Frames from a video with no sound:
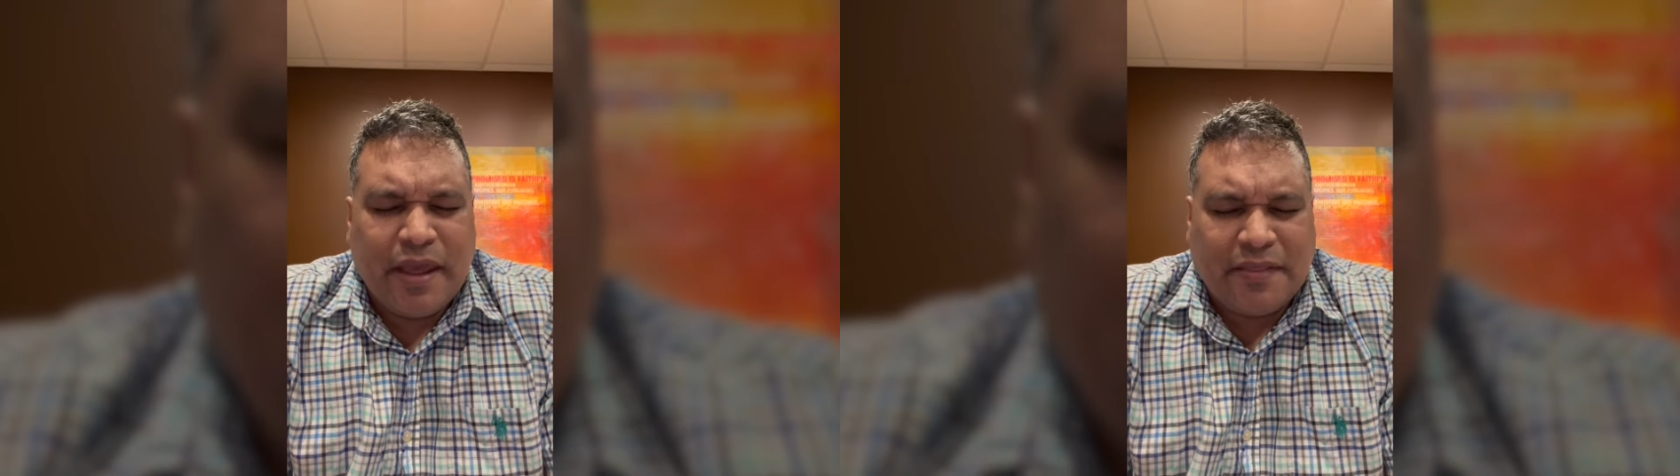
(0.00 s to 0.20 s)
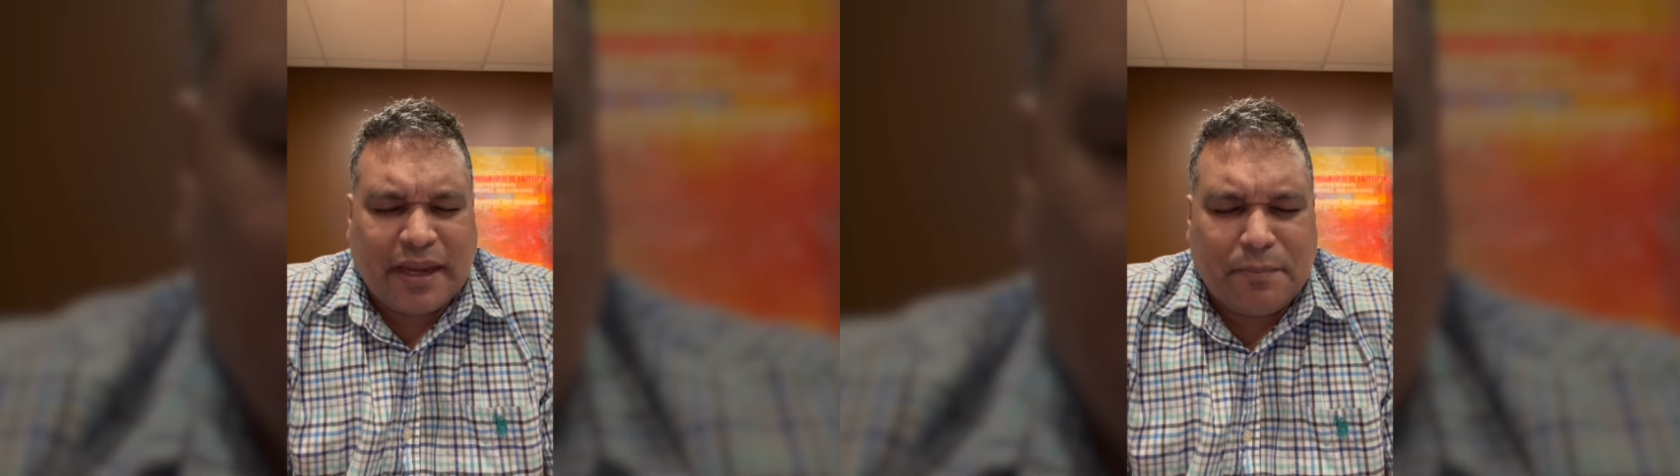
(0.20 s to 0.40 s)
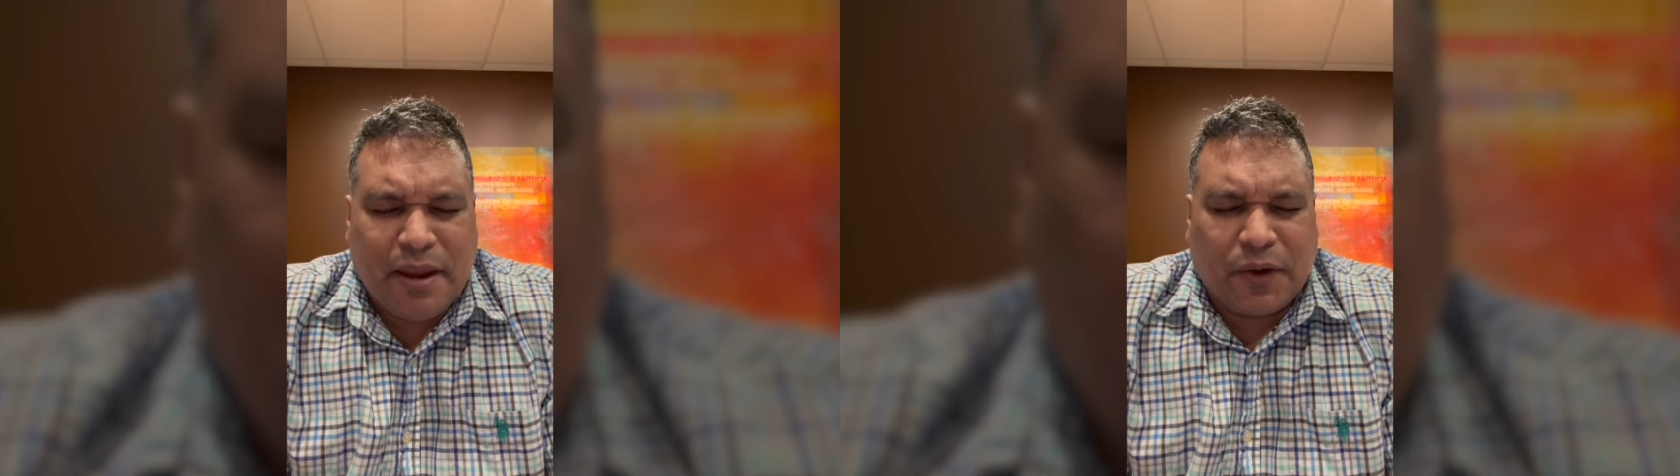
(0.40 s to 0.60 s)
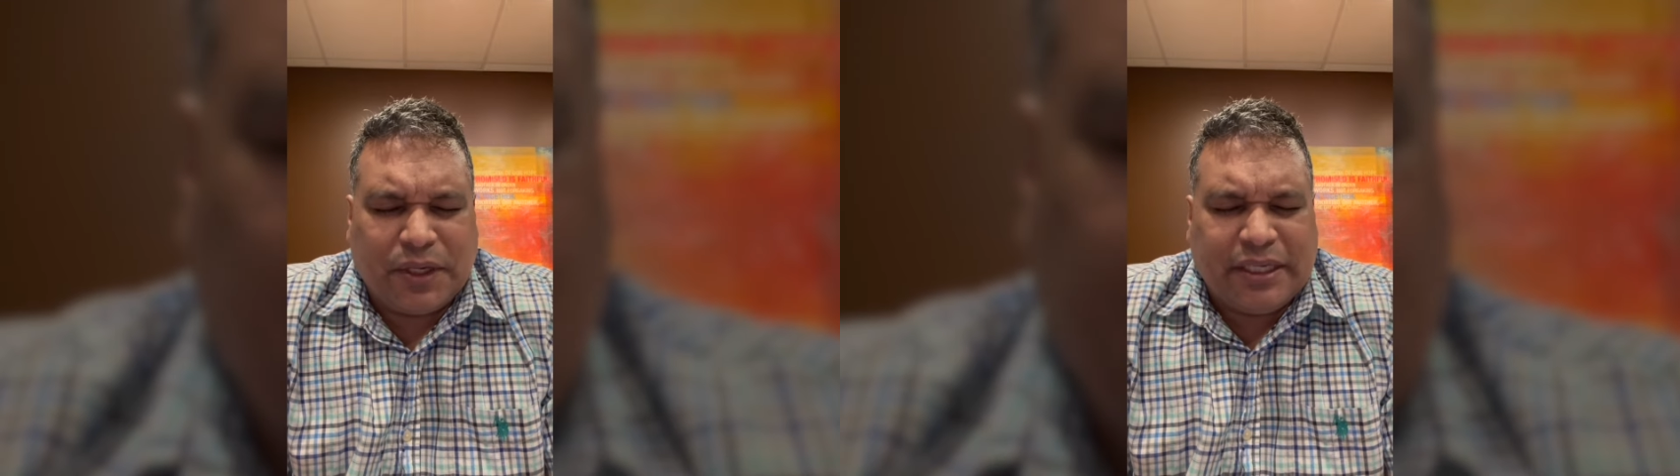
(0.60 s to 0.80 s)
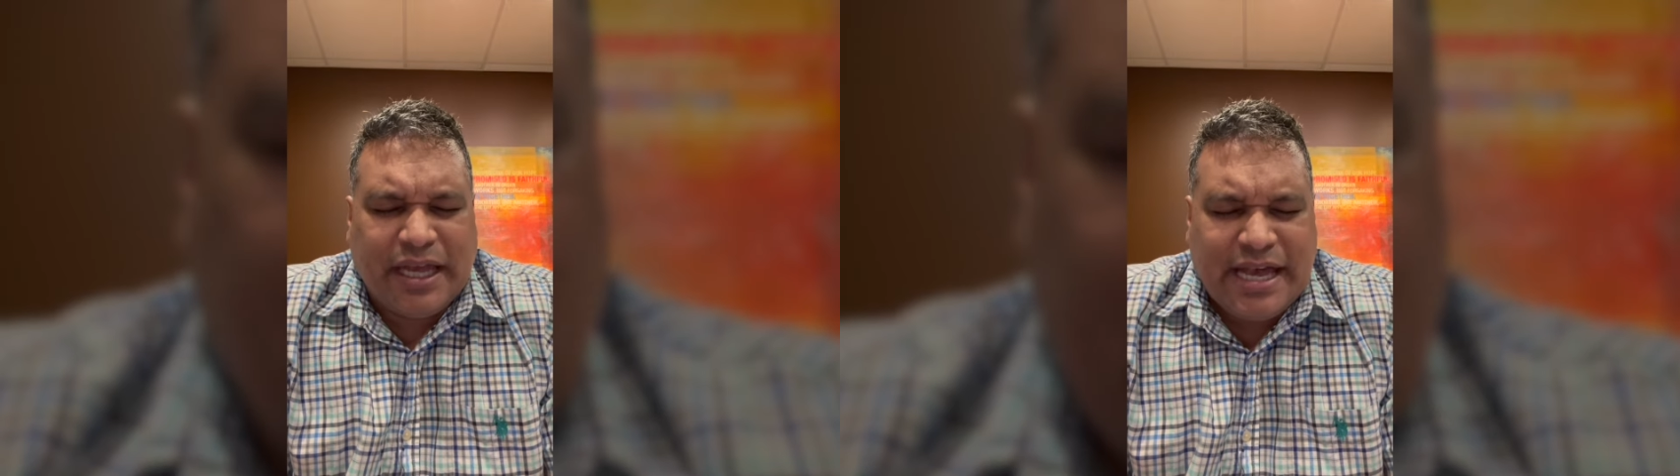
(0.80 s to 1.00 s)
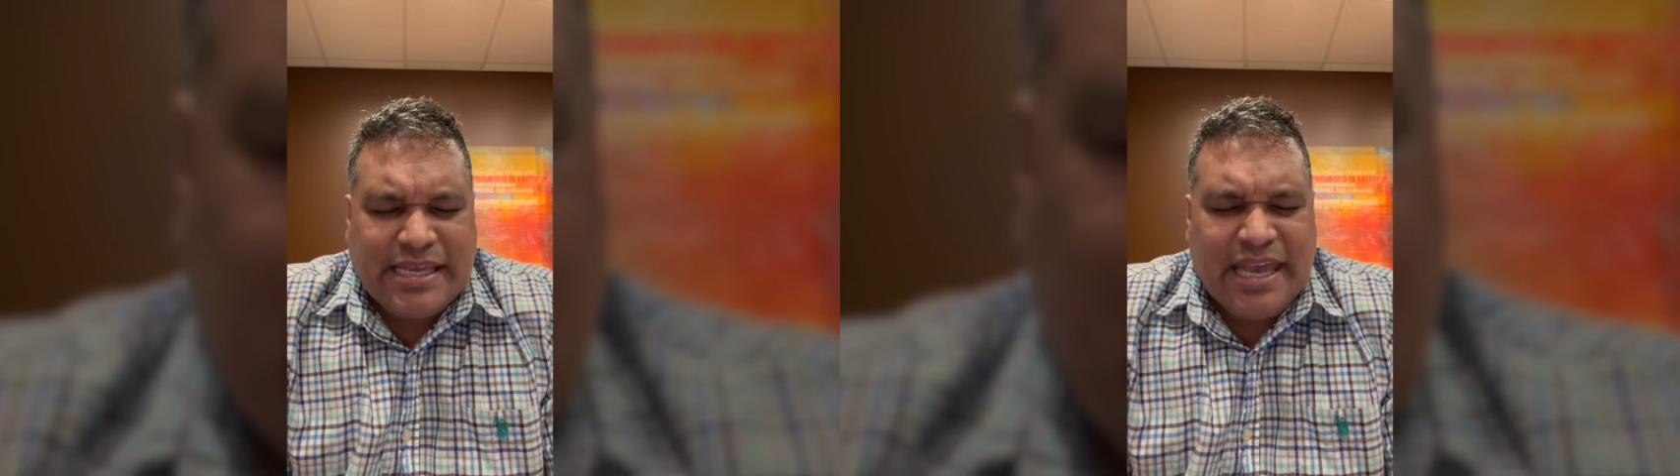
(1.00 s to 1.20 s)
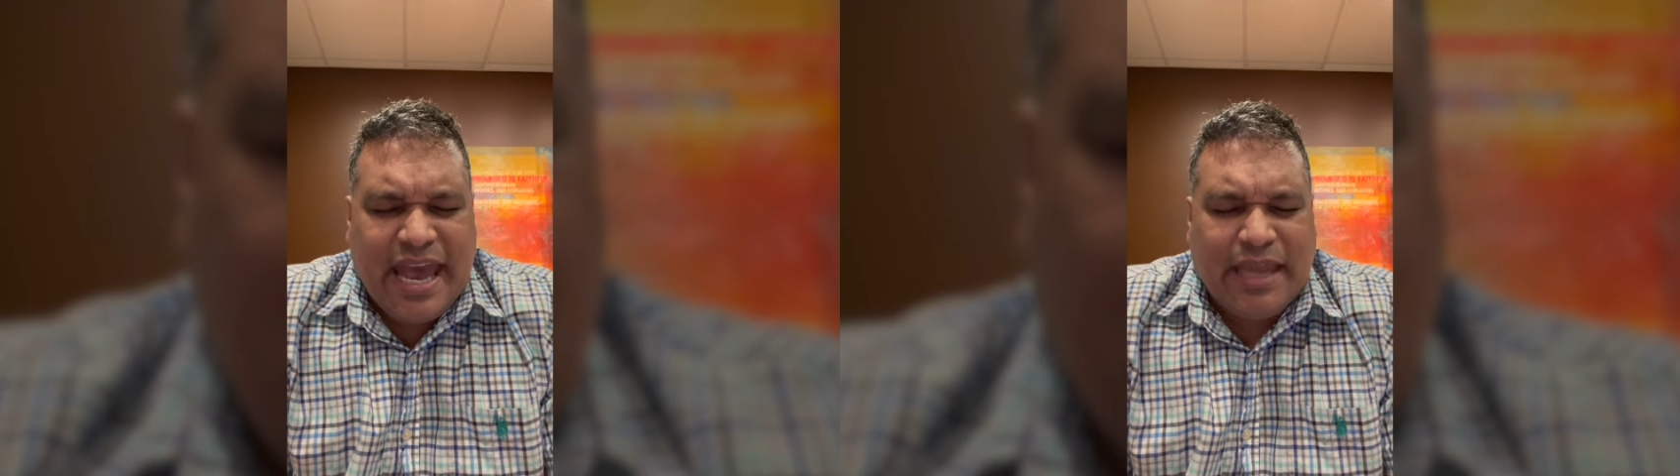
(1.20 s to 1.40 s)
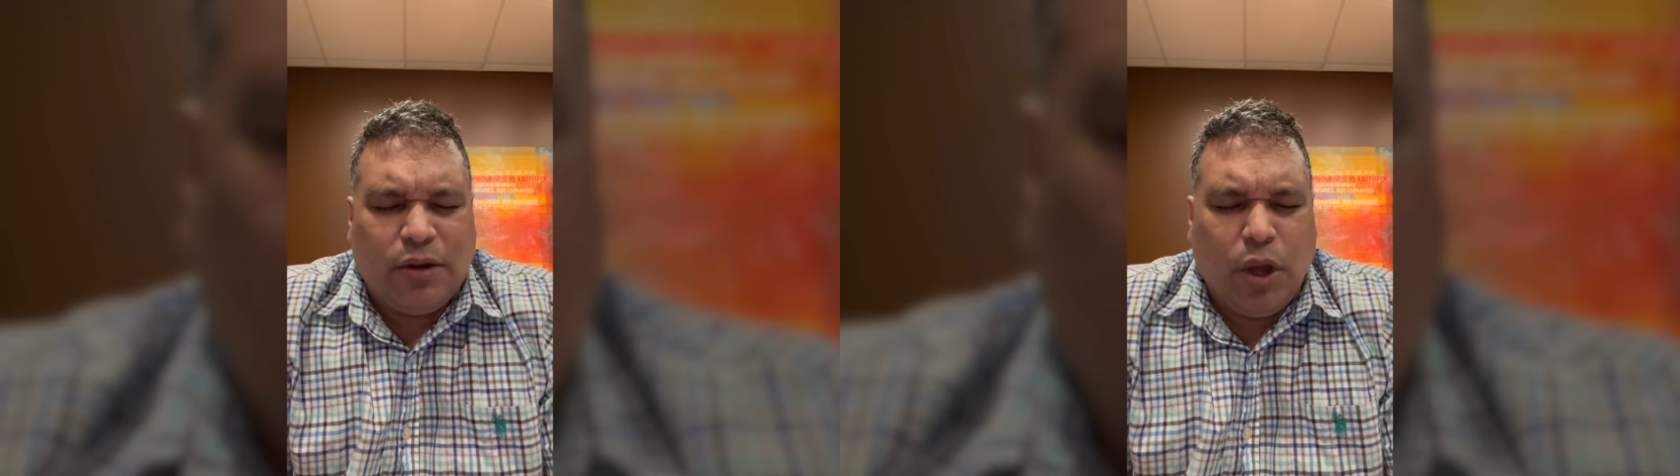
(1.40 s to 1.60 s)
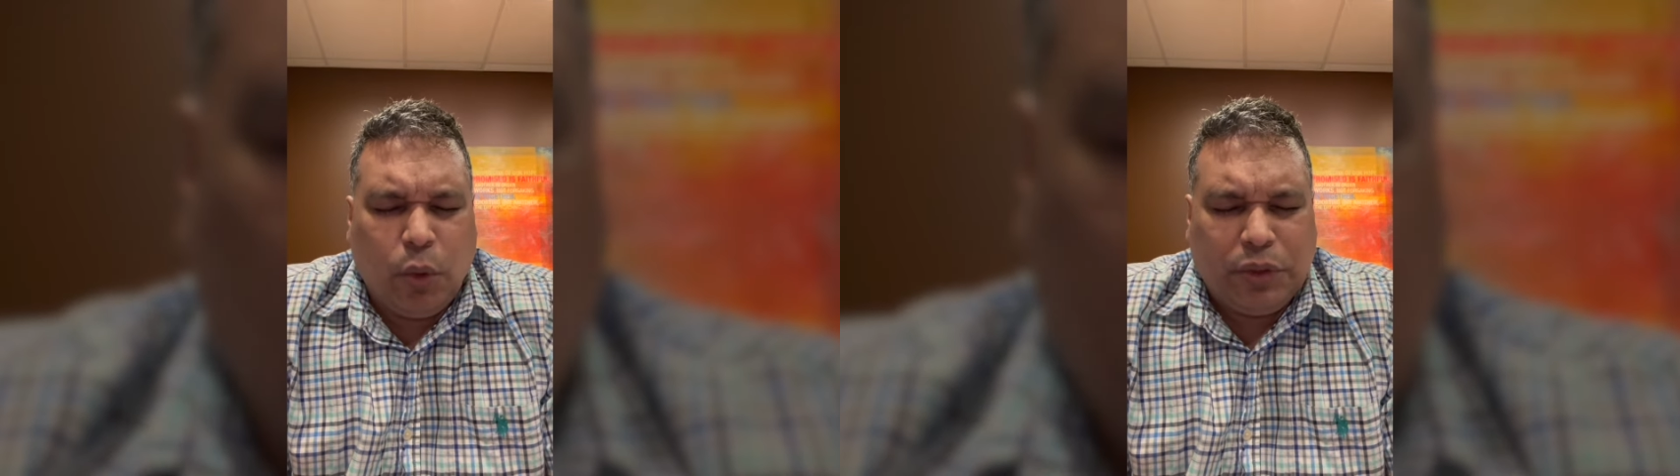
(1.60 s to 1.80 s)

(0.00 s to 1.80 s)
that America again